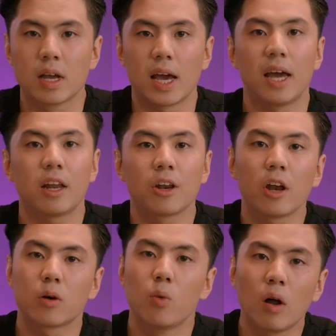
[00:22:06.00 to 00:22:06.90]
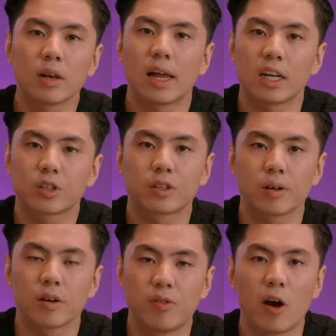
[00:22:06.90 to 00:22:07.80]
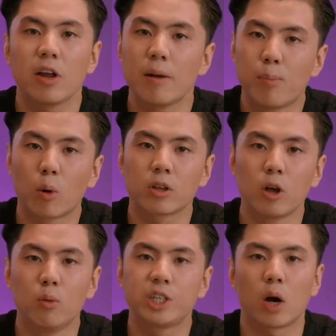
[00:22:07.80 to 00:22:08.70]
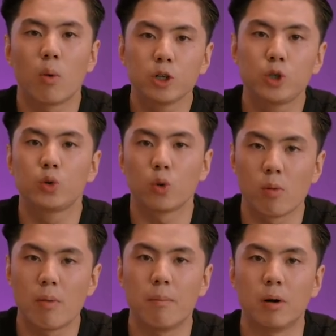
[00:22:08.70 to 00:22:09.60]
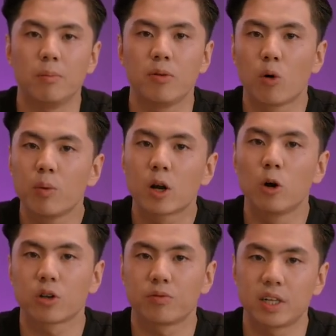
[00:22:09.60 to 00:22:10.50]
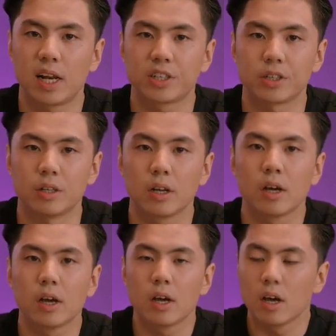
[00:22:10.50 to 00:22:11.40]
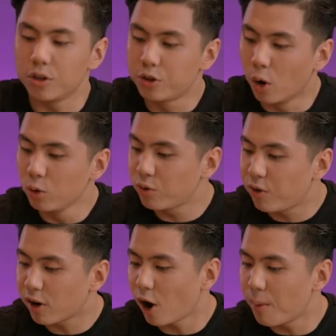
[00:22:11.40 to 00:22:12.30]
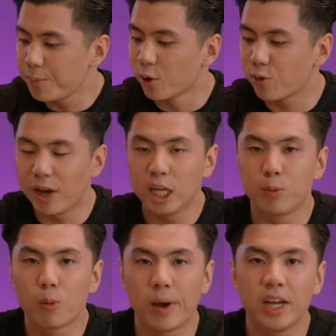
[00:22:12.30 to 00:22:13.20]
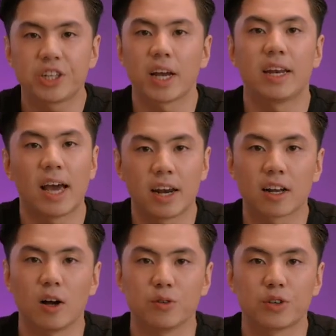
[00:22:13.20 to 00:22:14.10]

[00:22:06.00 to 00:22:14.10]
And one last very important note which I want you to remember before we close off this lesson. Don't fuck up your Facebook page and ad account.